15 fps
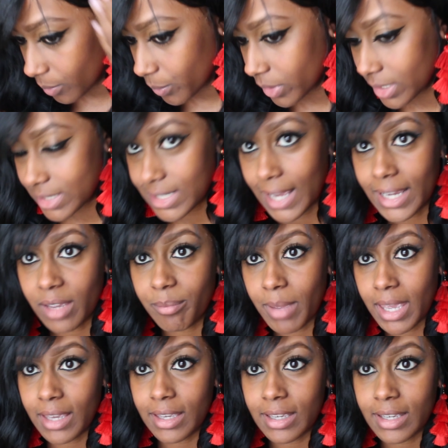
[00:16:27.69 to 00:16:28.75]
realest I can
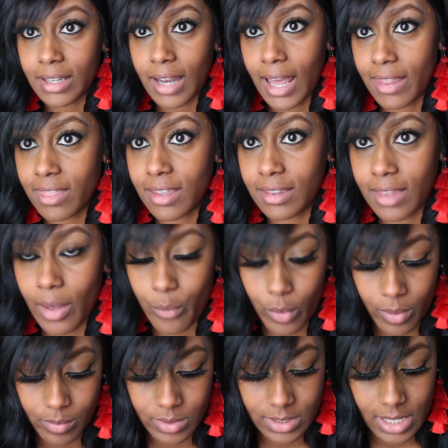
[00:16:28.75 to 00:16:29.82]
make it, I think that
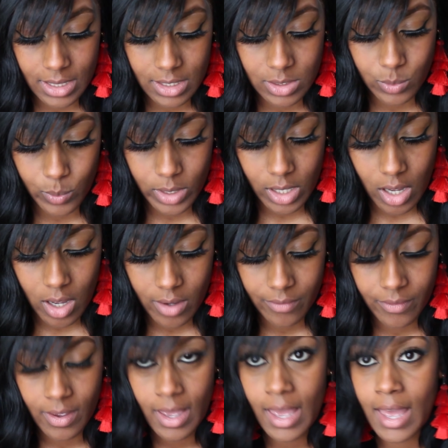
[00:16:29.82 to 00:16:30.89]
will set this wig off.
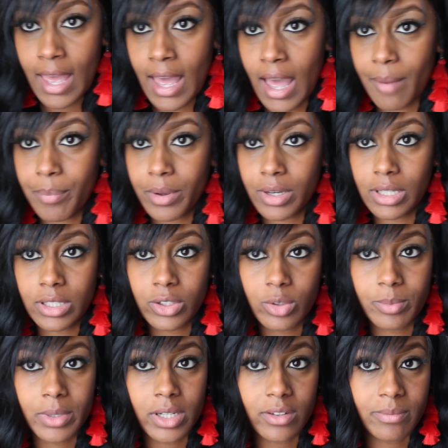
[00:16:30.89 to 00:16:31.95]
I put a little
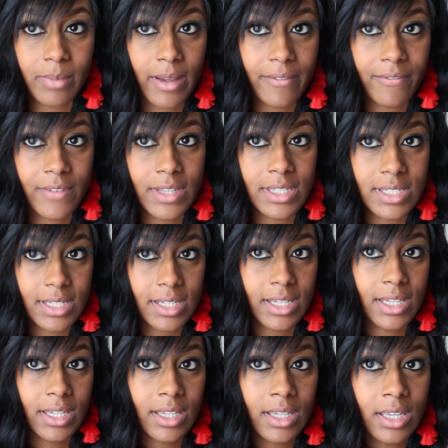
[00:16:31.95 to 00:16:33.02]
bit of my
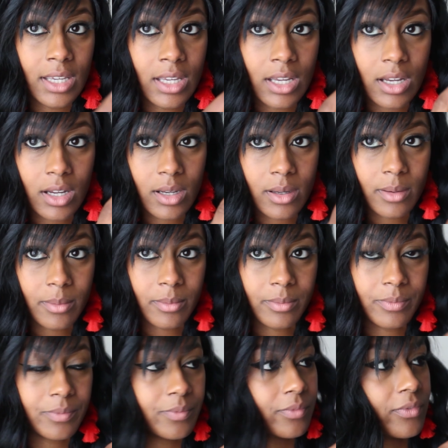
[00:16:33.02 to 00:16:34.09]
Fenty
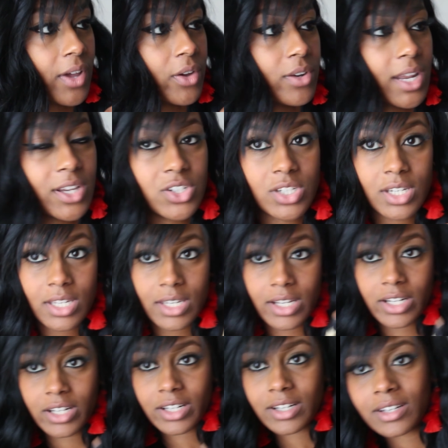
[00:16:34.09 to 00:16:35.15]
foundation in there.